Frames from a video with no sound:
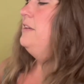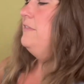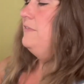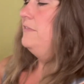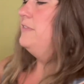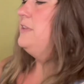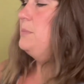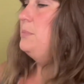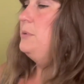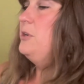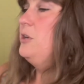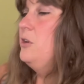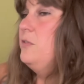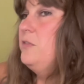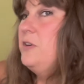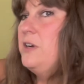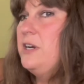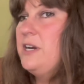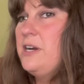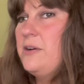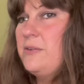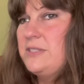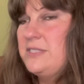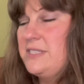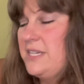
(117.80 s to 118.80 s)
Flip it over. I
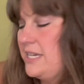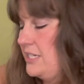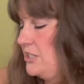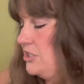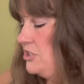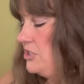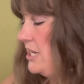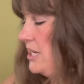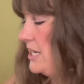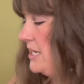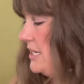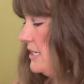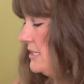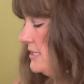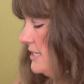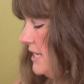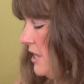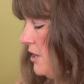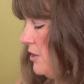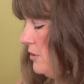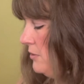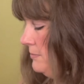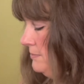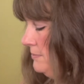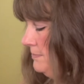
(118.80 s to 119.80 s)
always kind of shake it
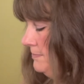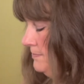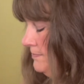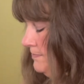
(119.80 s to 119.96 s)
down.